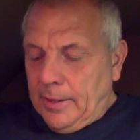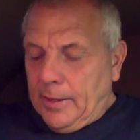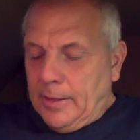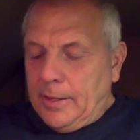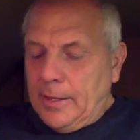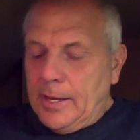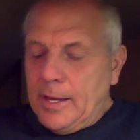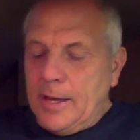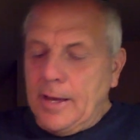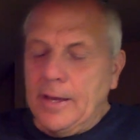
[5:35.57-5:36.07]

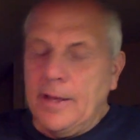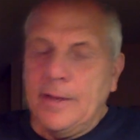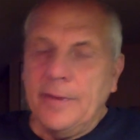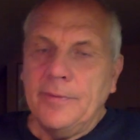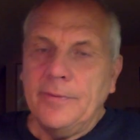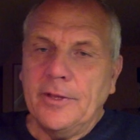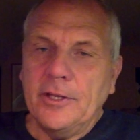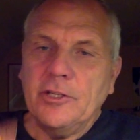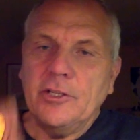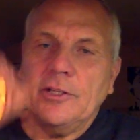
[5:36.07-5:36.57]
Yeah,
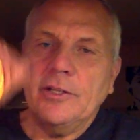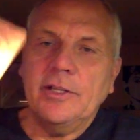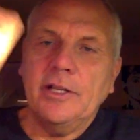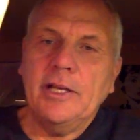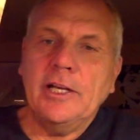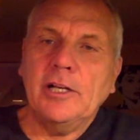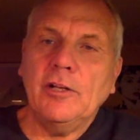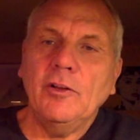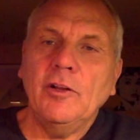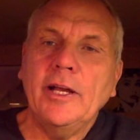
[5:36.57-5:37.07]

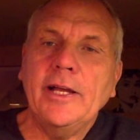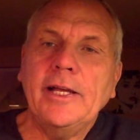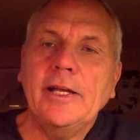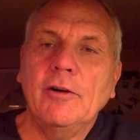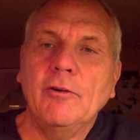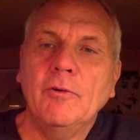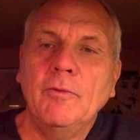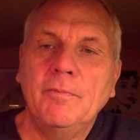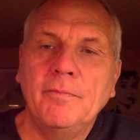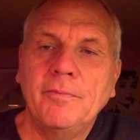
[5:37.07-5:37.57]
it'll
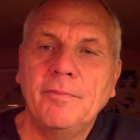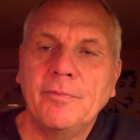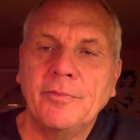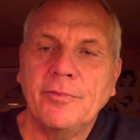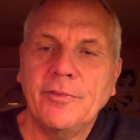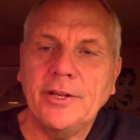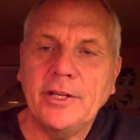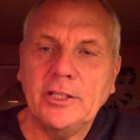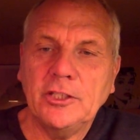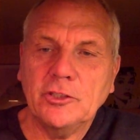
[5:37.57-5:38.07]
heal
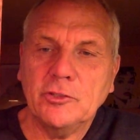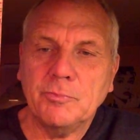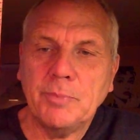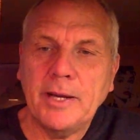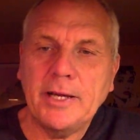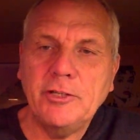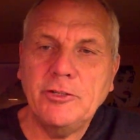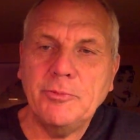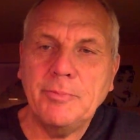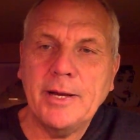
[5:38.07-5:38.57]
things.
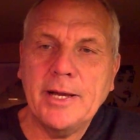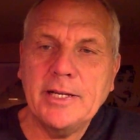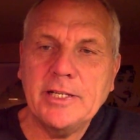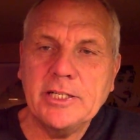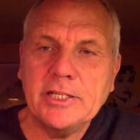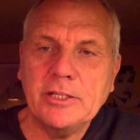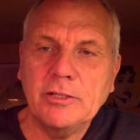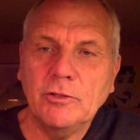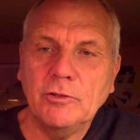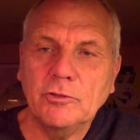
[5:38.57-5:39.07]
Page of
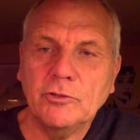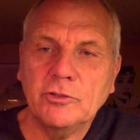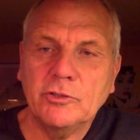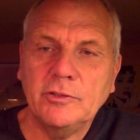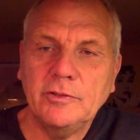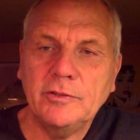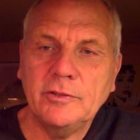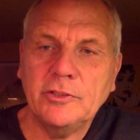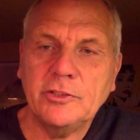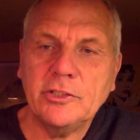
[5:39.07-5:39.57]
Pentacles.
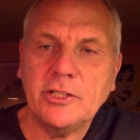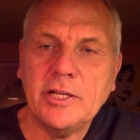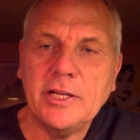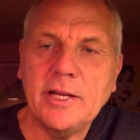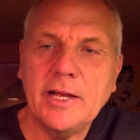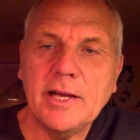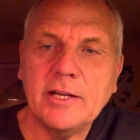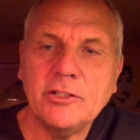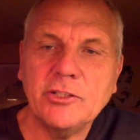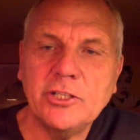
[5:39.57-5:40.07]
You see
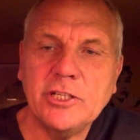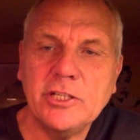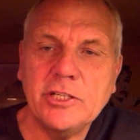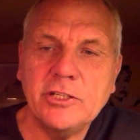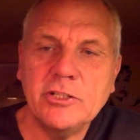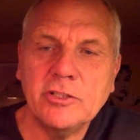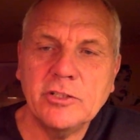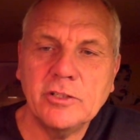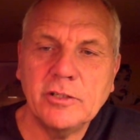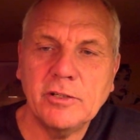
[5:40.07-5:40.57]
how
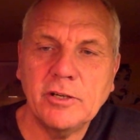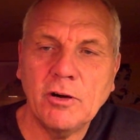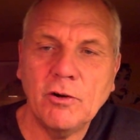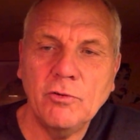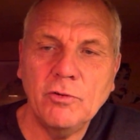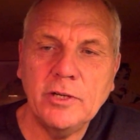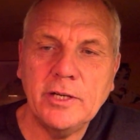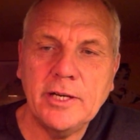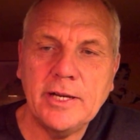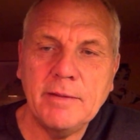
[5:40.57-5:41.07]
she's
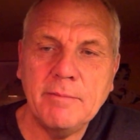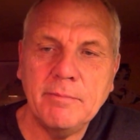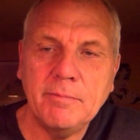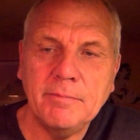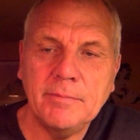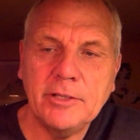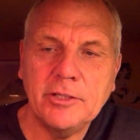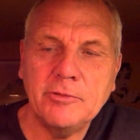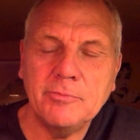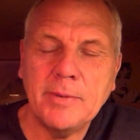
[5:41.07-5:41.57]
holding
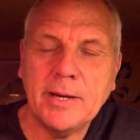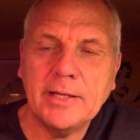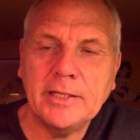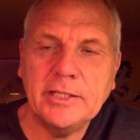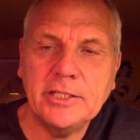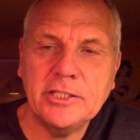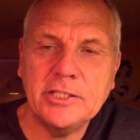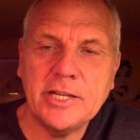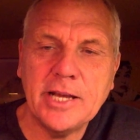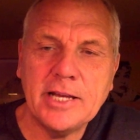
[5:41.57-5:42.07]
him? His
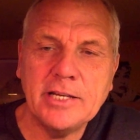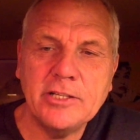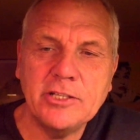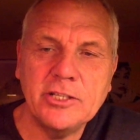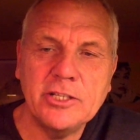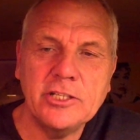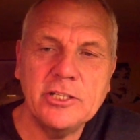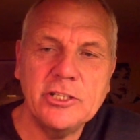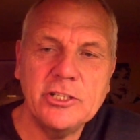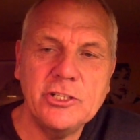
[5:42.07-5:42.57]
bandaged edge.
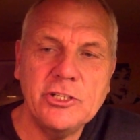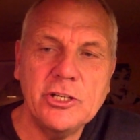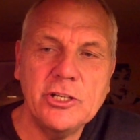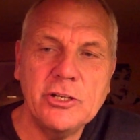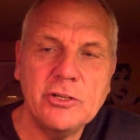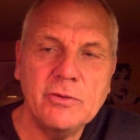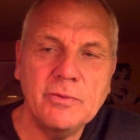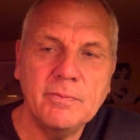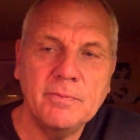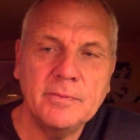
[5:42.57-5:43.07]
This is
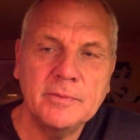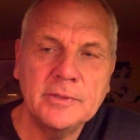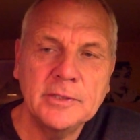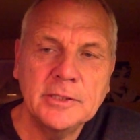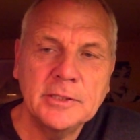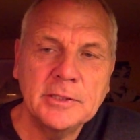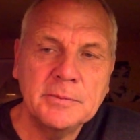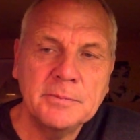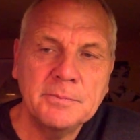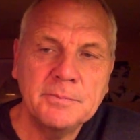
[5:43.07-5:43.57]
you.
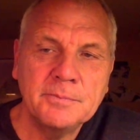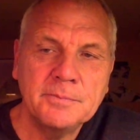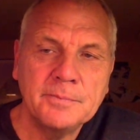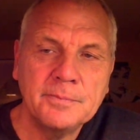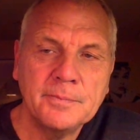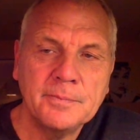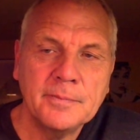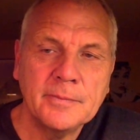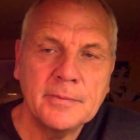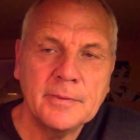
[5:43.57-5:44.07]

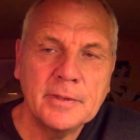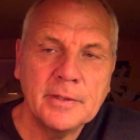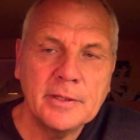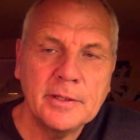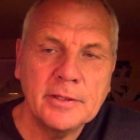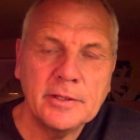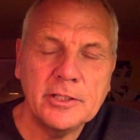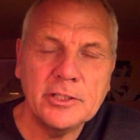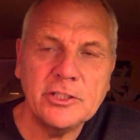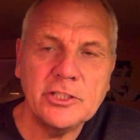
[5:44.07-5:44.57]

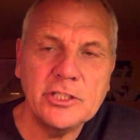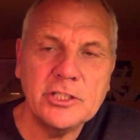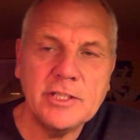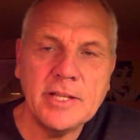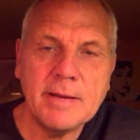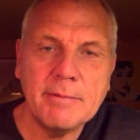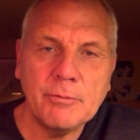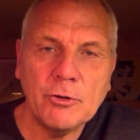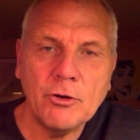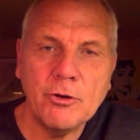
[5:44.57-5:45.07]
This is
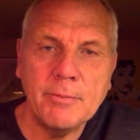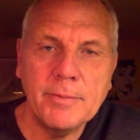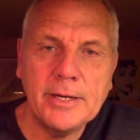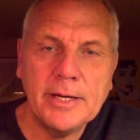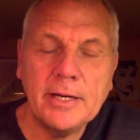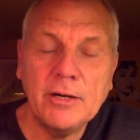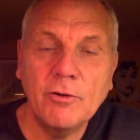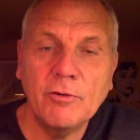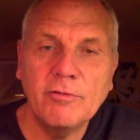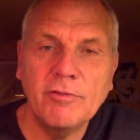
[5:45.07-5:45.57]
them coming
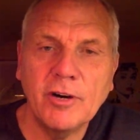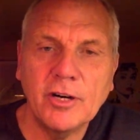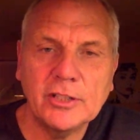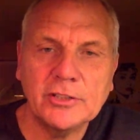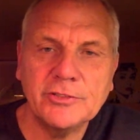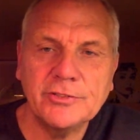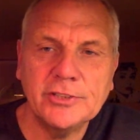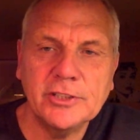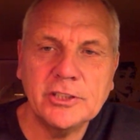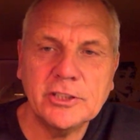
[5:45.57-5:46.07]
in, or
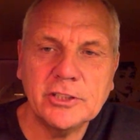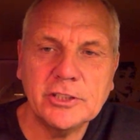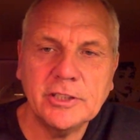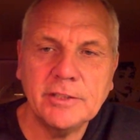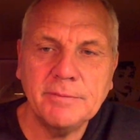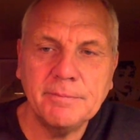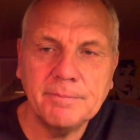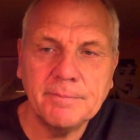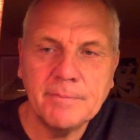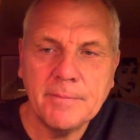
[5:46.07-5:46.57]
vice
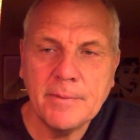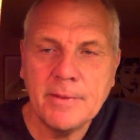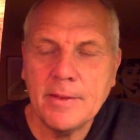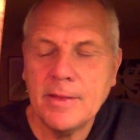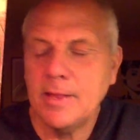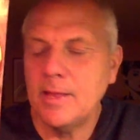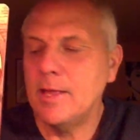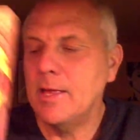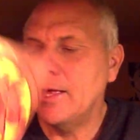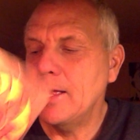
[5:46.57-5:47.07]
versa.
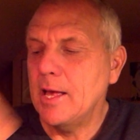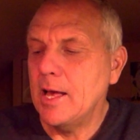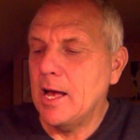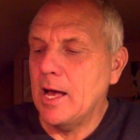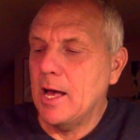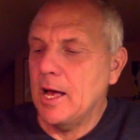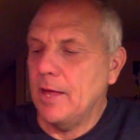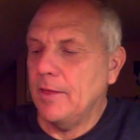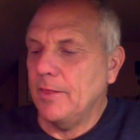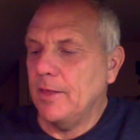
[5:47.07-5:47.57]

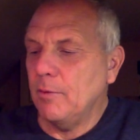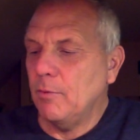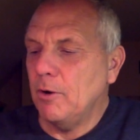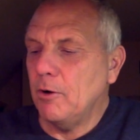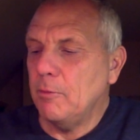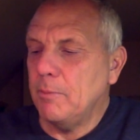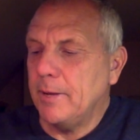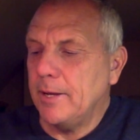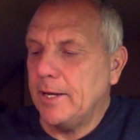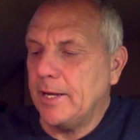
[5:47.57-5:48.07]
And there
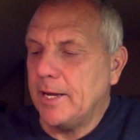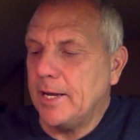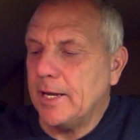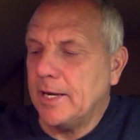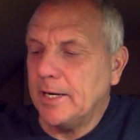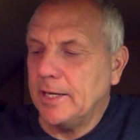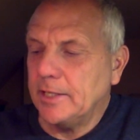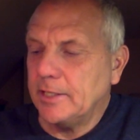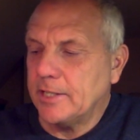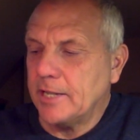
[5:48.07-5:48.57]
will be
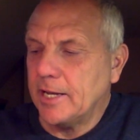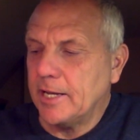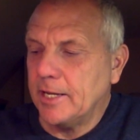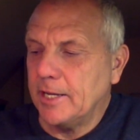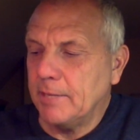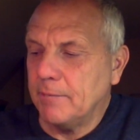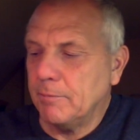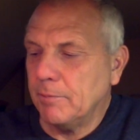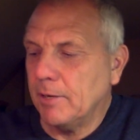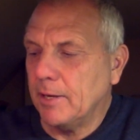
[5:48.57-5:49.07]
healing
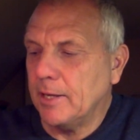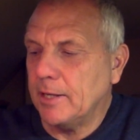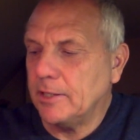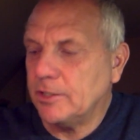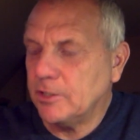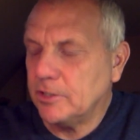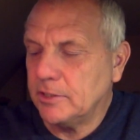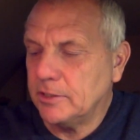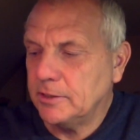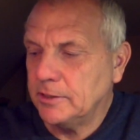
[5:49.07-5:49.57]
taking
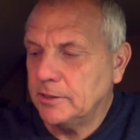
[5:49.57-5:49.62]
place.